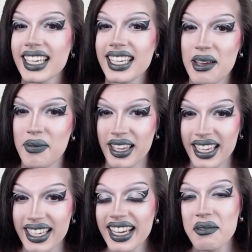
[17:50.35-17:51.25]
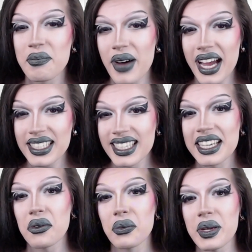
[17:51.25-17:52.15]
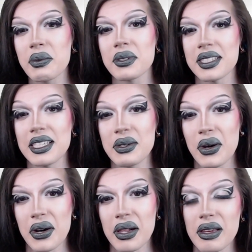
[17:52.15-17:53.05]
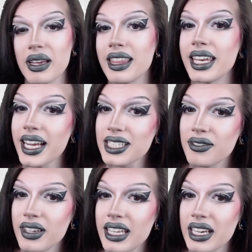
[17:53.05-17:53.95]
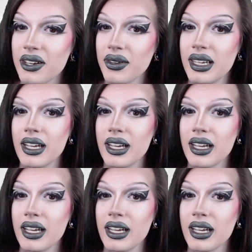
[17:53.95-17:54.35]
Yippee. But we will see you all in the next video,